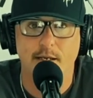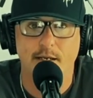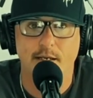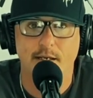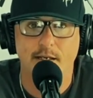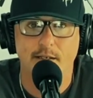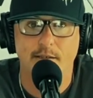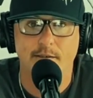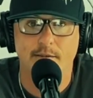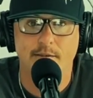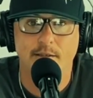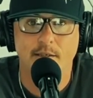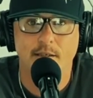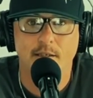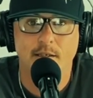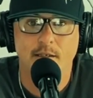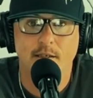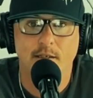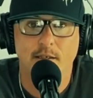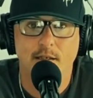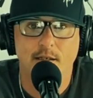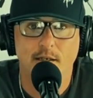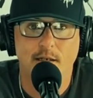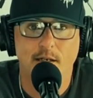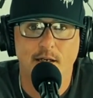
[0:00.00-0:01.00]
And
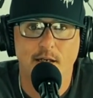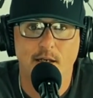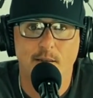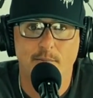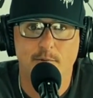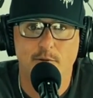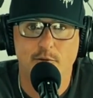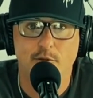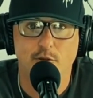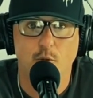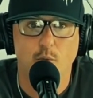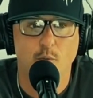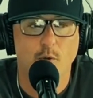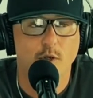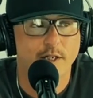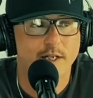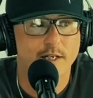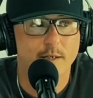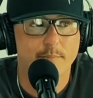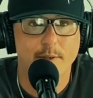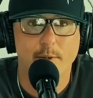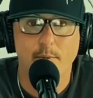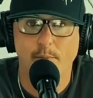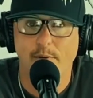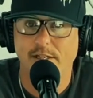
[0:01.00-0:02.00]
so we're going
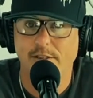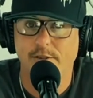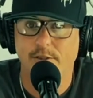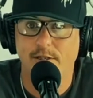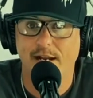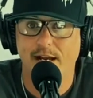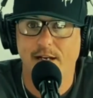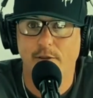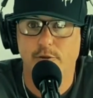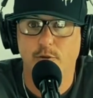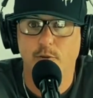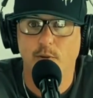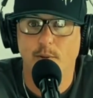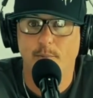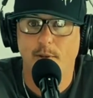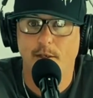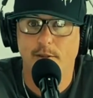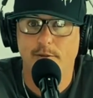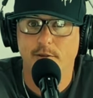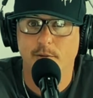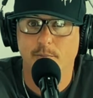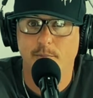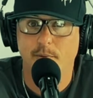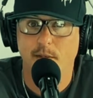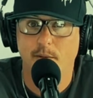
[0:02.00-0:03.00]
to be reaching out to a
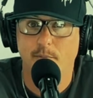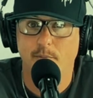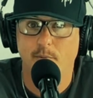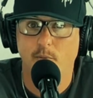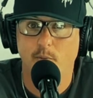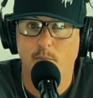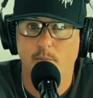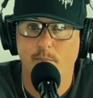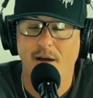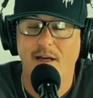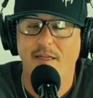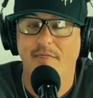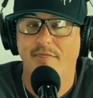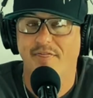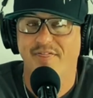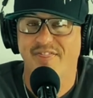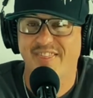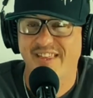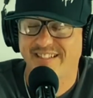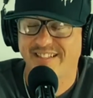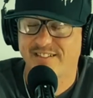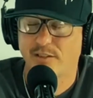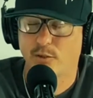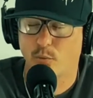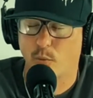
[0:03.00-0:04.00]
bunch of people. But
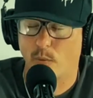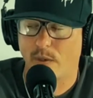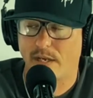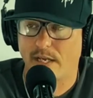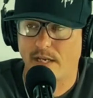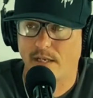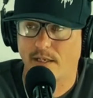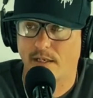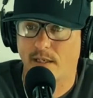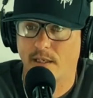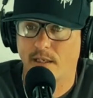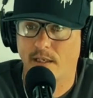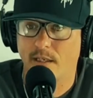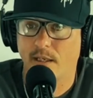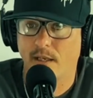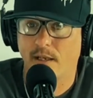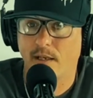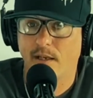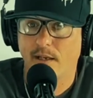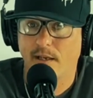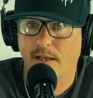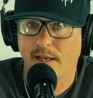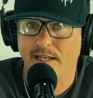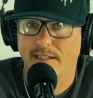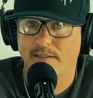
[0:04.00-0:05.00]
this week,
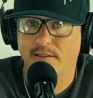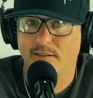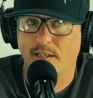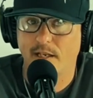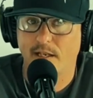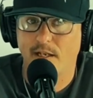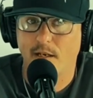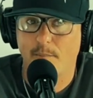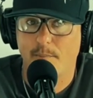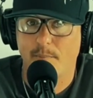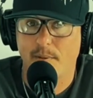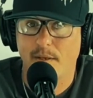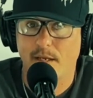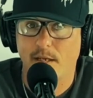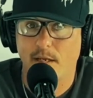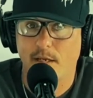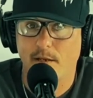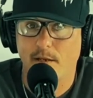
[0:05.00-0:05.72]
it's going to be